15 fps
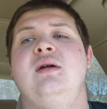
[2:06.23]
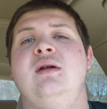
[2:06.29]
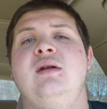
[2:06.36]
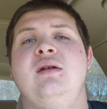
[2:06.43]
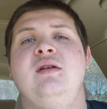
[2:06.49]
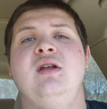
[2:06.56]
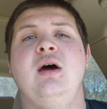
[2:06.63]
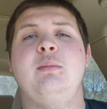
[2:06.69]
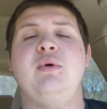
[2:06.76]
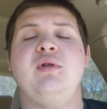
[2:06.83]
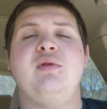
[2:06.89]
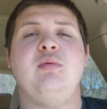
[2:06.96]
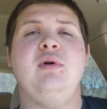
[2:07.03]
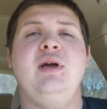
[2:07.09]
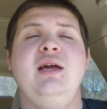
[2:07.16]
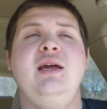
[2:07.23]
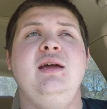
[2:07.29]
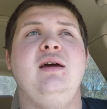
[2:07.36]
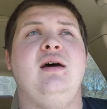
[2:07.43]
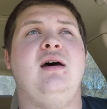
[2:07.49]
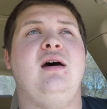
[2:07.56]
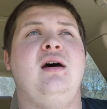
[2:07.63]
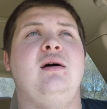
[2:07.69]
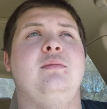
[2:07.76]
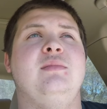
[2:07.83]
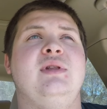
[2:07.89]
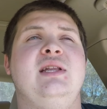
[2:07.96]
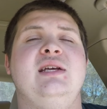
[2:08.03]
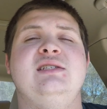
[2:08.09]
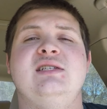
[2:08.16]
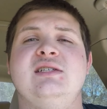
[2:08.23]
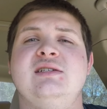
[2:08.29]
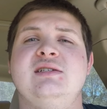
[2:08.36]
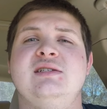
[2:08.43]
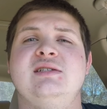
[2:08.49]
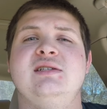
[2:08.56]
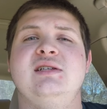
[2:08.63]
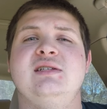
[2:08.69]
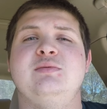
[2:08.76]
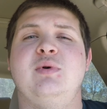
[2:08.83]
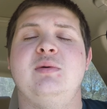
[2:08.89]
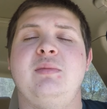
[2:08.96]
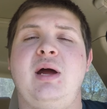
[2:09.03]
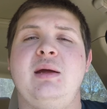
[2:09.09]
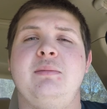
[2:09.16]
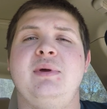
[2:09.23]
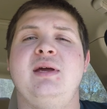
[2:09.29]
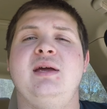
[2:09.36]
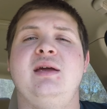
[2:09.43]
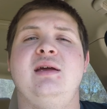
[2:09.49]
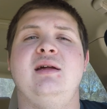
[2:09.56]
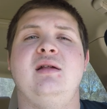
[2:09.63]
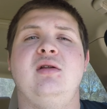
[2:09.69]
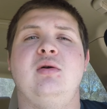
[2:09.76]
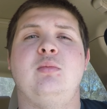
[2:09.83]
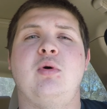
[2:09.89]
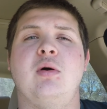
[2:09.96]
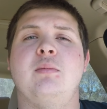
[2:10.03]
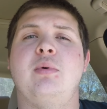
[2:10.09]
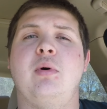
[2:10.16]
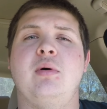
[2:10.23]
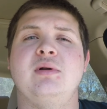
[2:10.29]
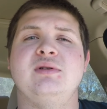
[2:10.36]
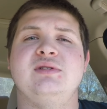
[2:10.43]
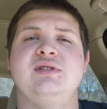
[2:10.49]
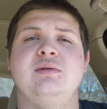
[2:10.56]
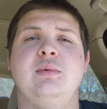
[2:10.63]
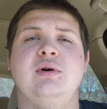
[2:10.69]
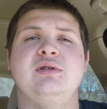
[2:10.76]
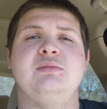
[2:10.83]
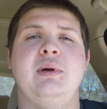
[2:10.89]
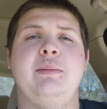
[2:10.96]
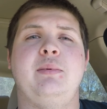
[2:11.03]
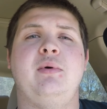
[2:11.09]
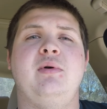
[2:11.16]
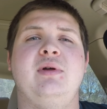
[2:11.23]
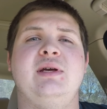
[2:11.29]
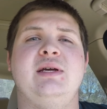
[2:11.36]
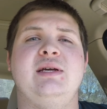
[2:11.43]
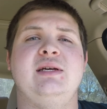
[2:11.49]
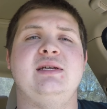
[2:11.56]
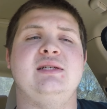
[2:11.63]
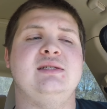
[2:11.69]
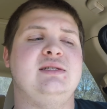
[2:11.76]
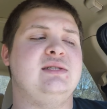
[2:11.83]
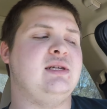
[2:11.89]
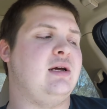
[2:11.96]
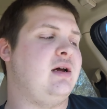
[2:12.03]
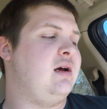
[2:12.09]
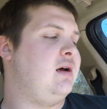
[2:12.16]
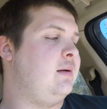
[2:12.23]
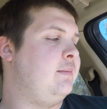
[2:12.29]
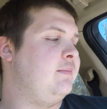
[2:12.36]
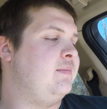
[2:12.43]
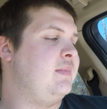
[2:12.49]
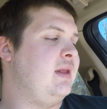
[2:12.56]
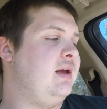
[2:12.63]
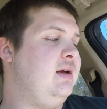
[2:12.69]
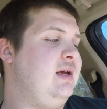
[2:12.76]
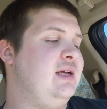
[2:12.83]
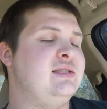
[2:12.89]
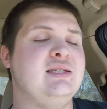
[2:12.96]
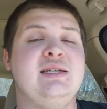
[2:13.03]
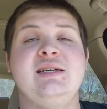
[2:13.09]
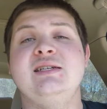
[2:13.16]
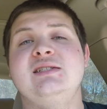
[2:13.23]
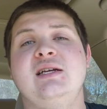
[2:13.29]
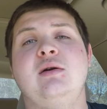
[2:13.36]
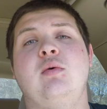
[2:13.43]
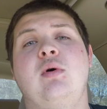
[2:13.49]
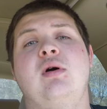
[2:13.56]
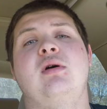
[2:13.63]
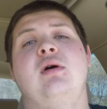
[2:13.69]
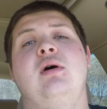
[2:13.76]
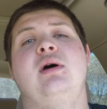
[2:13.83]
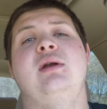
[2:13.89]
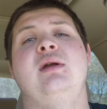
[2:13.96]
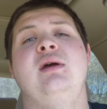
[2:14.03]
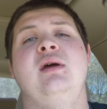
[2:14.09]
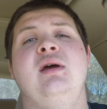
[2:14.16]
Number 3, this one might be a little more important to most people, is it's easy to work on.